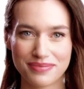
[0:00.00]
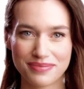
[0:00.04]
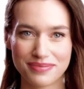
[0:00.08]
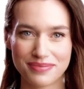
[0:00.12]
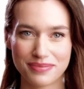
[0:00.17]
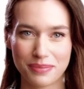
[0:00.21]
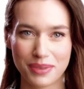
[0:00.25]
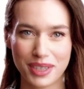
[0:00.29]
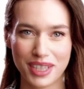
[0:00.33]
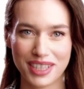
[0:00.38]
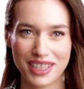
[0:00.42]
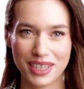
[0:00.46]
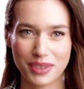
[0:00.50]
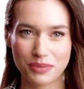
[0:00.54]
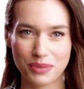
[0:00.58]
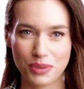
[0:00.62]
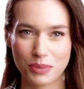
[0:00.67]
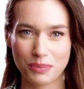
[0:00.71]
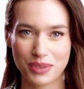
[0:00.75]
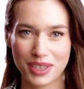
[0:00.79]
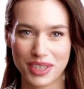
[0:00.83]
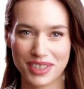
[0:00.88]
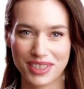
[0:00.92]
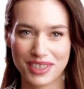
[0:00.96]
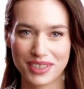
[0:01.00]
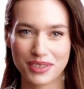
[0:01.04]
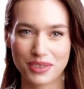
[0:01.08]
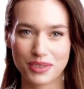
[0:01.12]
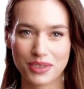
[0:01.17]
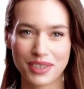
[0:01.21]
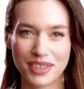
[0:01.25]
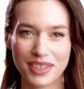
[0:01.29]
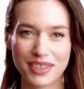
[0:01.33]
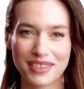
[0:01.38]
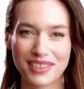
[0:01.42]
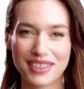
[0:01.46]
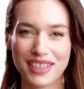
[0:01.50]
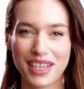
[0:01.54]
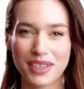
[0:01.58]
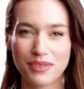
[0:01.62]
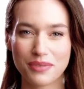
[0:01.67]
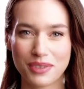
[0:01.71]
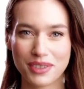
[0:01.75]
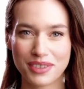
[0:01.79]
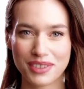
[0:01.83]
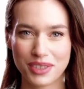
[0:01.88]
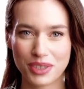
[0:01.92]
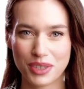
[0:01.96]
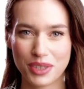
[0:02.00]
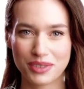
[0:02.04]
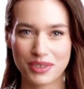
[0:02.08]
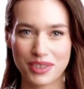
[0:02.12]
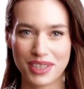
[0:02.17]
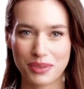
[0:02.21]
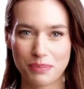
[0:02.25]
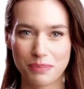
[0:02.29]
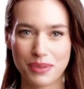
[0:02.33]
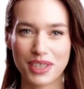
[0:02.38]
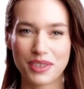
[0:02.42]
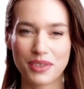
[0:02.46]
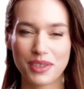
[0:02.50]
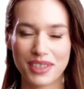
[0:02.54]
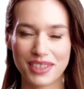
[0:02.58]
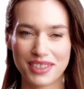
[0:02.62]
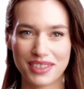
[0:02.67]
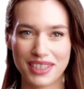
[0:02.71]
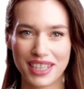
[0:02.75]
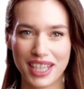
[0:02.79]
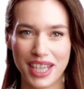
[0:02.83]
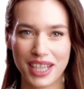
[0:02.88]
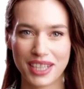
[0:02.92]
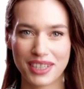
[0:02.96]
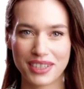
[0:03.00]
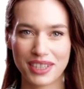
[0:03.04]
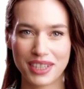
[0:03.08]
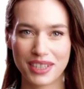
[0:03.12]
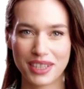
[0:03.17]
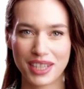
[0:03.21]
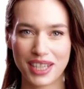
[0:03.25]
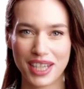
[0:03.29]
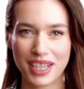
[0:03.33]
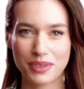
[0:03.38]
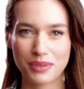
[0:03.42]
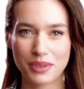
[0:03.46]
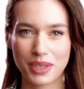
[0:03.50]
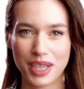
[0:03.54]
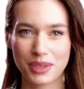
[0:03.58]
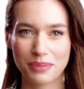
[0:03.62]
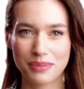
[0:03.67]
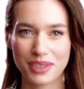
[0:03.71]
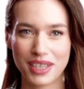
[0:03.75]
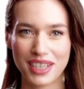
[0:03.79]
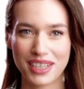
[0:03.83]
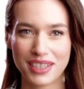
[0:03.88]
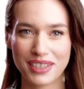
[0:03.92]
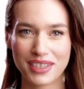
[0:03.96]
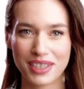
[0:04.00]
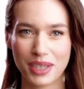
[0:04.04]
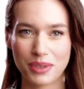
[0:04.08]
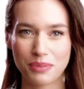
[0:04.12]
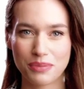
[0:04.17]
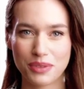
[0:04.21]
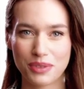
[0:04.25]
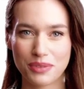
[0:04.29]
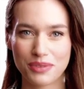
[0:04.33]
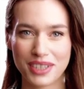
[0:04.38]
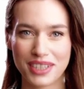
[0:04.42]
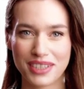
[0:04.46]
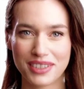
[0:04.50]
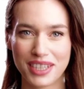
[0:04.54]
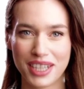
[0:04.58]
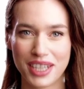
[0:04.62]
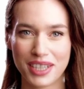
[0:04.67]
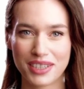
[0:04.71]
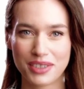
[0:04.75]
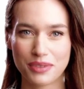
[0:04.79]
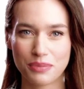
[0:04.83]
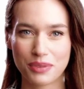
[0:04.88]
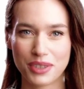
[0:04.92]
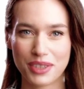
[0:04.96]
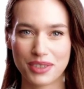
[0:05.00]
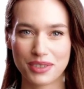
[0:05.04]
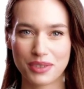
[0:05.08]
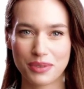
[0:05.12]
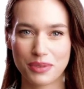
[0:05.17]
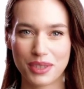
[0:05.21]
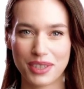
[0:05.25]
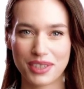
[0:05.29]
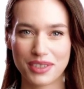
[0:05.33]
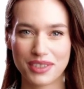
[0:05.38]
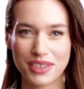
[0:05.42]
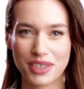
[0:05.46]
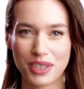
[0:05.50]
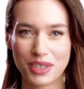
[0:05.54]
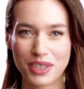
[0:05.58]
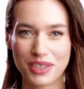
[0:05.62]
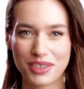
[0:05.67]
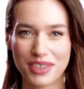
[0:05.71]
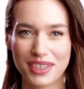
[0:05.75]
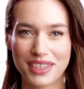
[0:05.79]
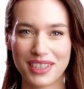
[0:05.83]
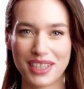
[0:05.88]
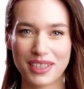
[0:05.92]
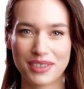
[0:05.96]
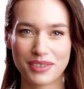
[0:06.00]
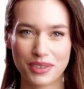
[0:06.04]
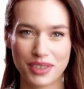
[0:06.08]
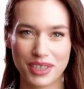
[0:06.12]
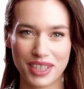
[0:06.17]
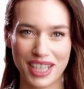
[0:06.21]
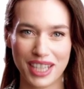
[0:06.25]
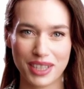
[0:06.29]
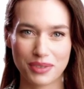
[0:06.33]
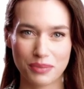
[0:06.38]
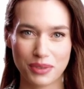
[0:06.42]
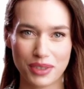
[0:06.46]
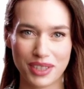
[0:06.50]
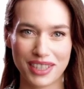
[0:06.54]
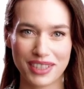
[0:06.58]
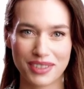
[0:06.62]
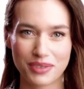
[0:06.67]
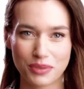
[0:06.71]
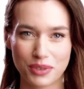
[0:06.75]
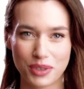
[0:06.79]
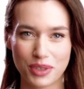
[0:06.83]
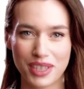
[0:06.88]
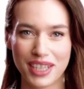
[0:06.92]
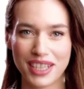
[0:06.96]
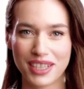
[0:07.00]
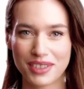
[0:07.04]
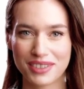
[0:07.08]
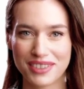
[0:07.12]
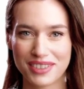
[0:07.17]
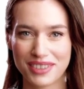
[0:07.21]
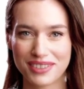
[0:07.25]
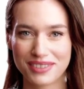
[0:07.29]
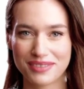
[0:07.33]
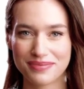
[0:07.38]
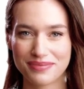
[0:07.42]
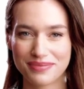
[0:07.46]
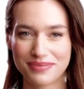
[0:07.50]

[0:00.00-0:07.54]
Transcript: By implementing strong cybersecurity measures, telecom companies can provide customers with a secure and reliable experience.